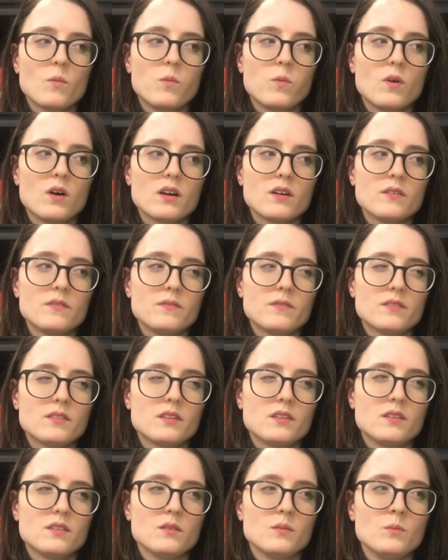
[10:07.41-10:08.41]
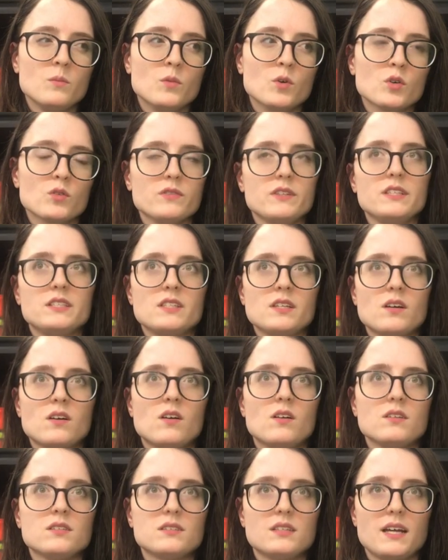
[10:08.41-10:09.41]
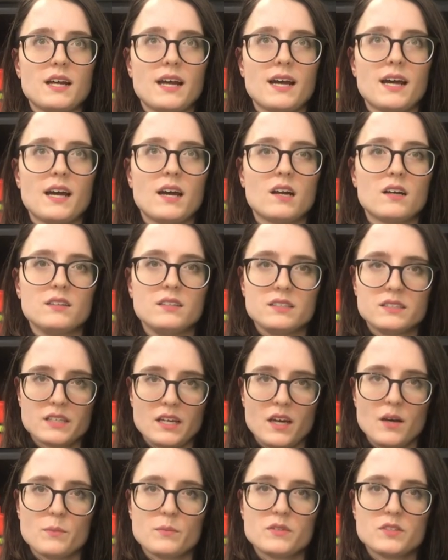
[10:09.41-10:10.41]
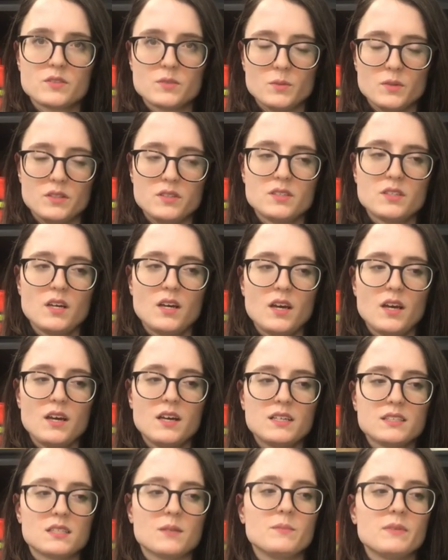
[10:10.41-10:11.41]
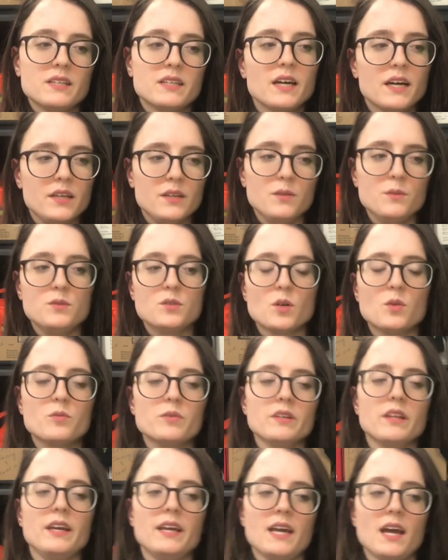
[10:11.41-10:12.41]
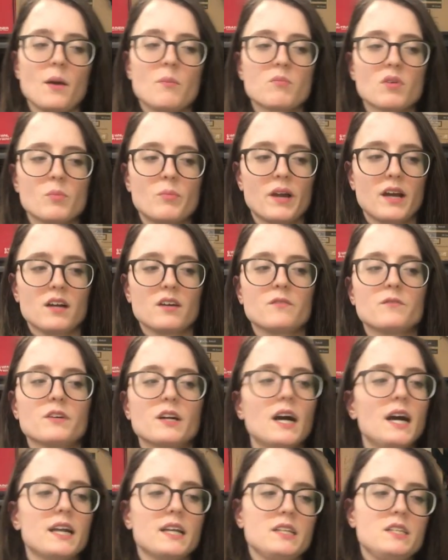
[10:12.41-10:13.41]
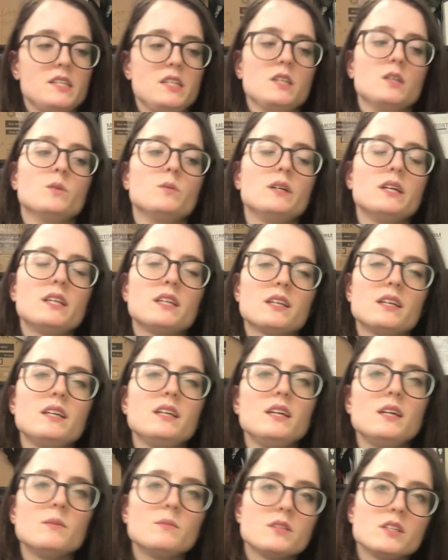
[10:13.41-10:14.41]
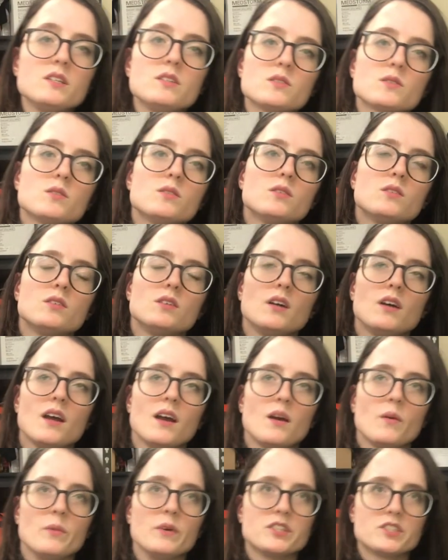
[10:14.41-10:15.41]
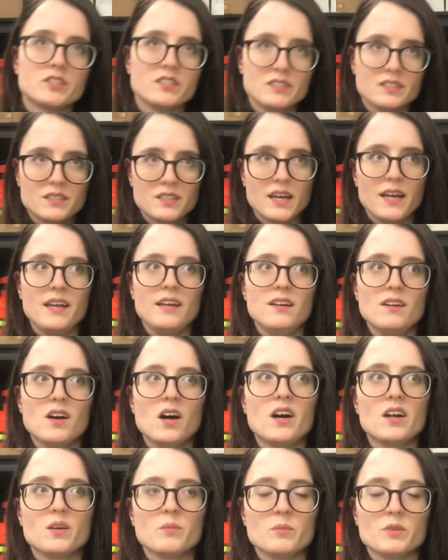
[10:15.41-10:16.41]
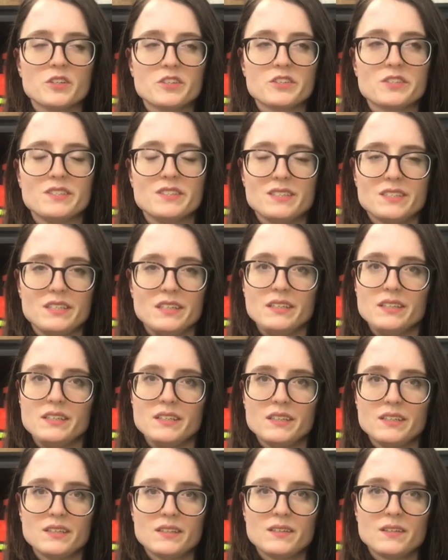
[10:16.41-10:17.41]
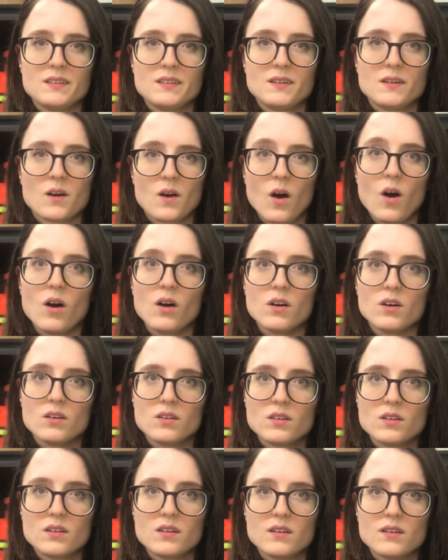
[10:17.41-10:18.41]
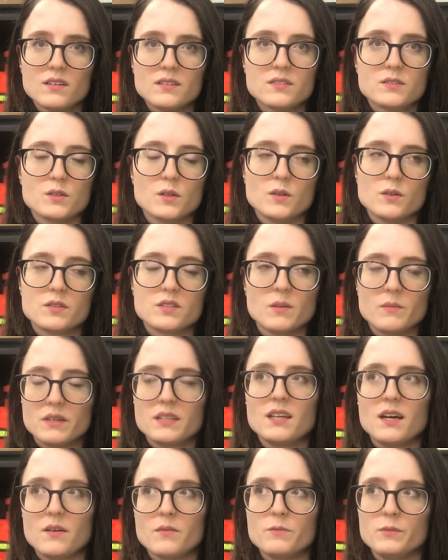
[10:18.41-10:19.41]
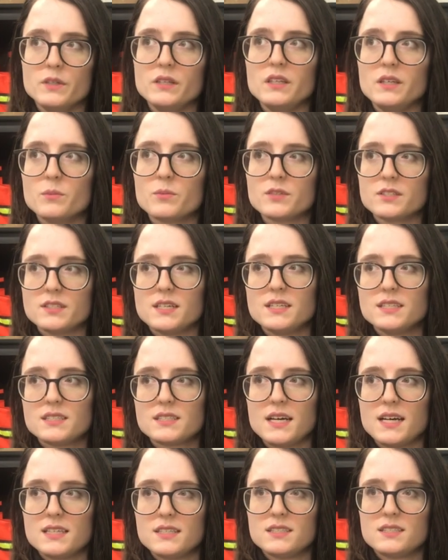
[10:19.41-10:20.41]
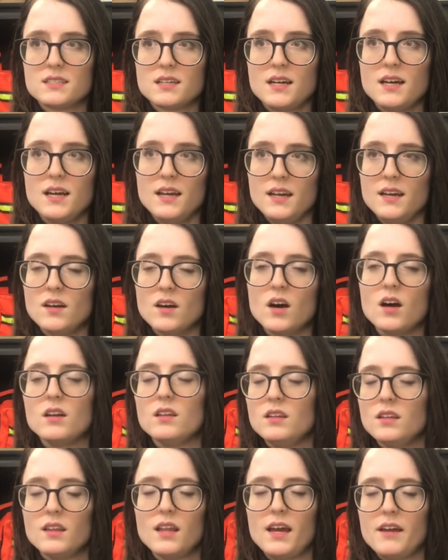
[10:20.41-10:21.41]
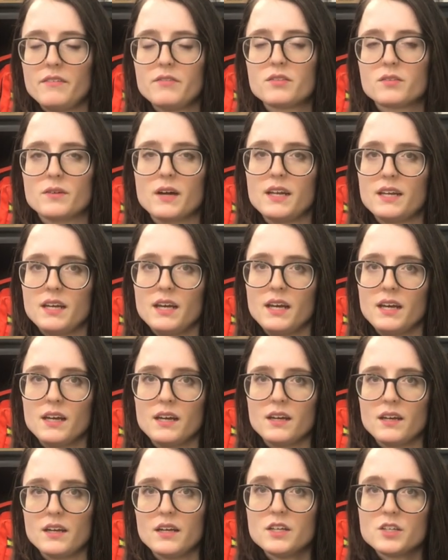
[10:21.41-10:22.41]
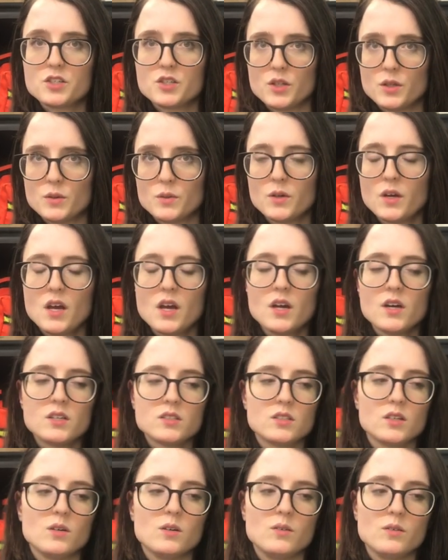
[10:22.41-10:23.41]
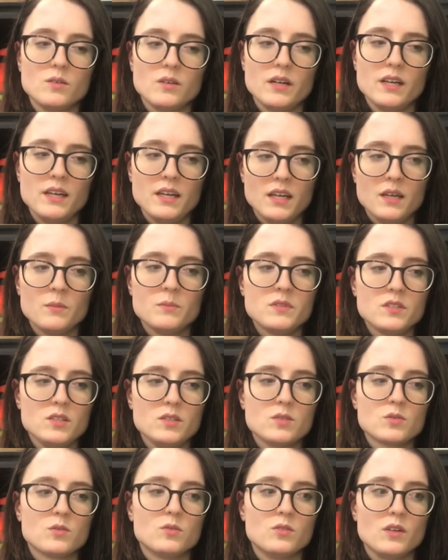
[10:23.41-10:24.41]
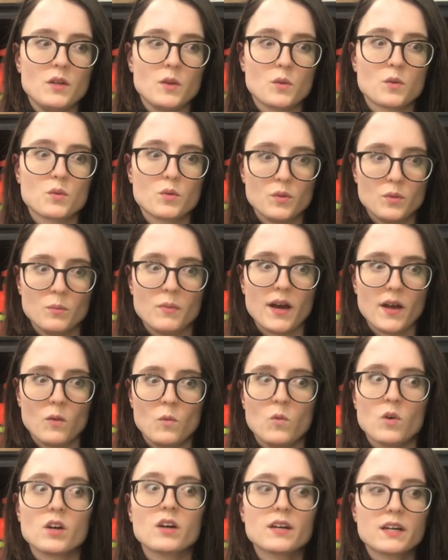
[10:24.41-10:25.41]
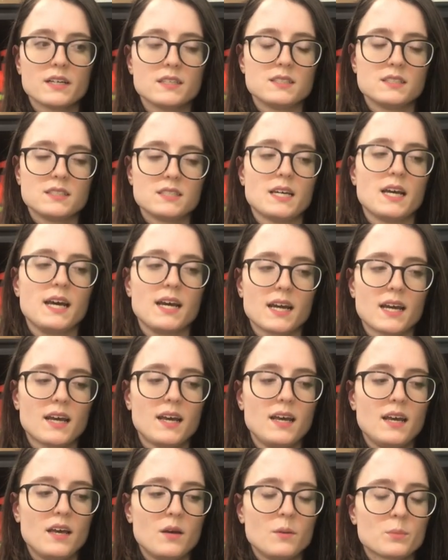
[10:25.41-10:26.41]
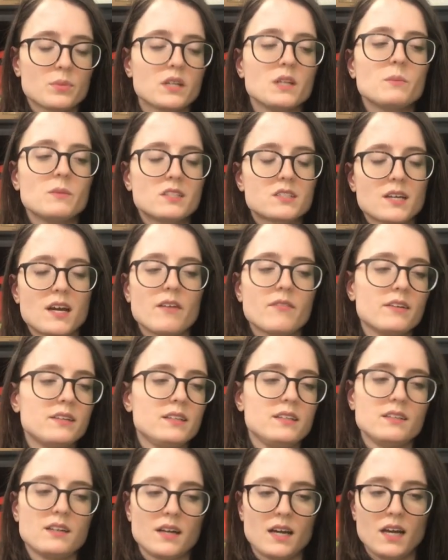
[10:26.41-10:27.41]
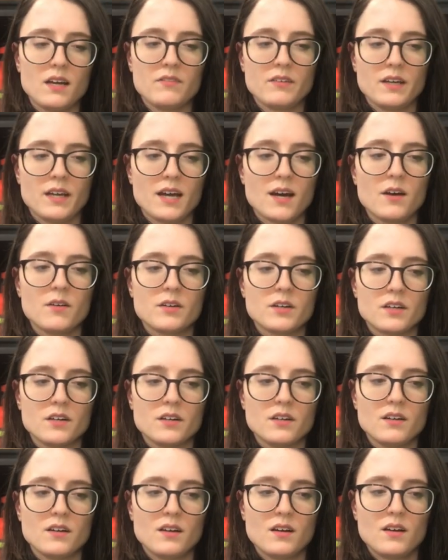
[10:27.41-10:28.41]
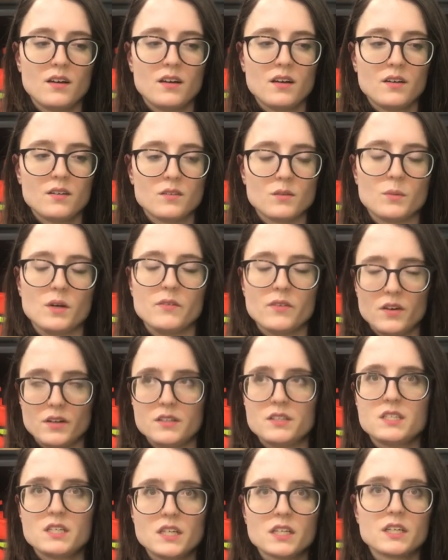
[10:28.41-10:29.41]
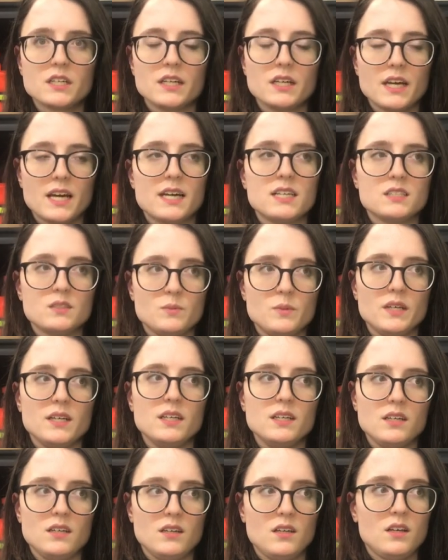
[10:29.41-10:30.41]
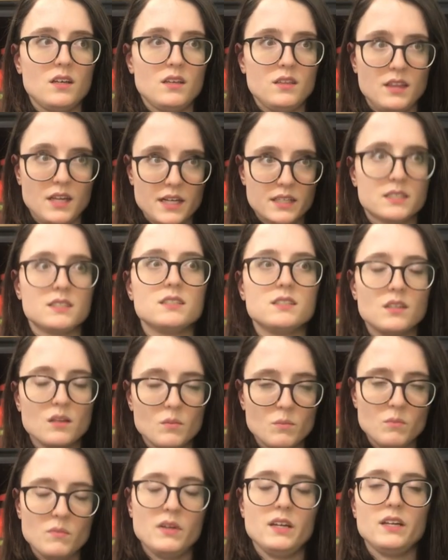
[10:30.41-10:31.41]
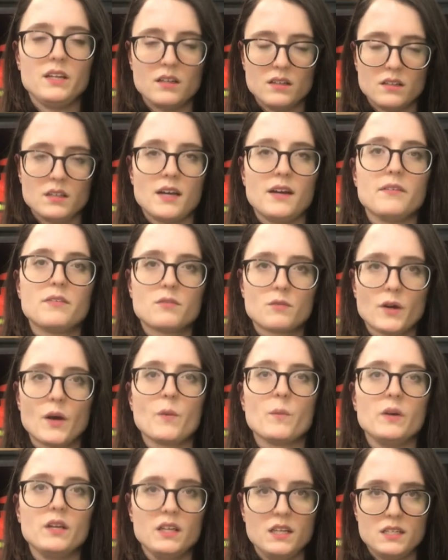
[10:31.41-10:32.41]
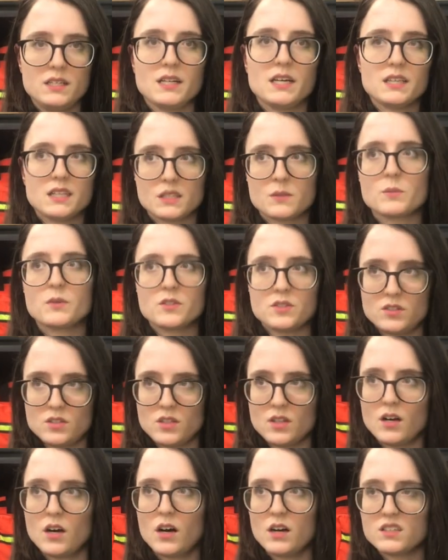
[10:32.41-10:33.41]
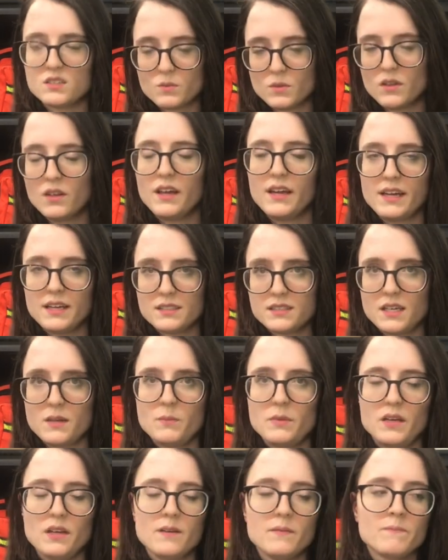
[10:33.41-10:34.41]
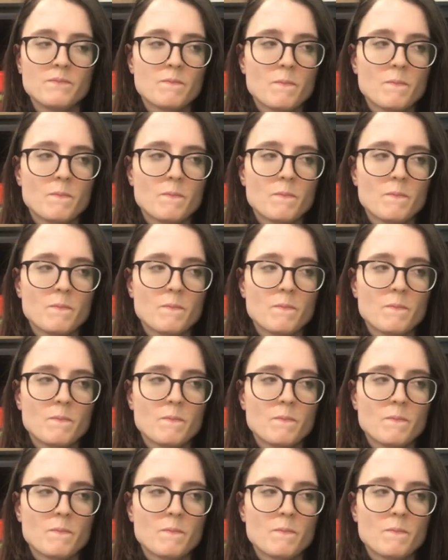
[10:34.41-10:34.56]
One of the more recent calls that I had on this campus was something that you don't really get prepared for how to deal with in EMT school, which is a non-emergency call. So something that really presents as a non-life-threatening issue. So in EMT school and through my work as a tech, pretty much everything that I have encountered through my volunteering has been, this is an immediate life threat. We need to get this person to the hospital ASAP.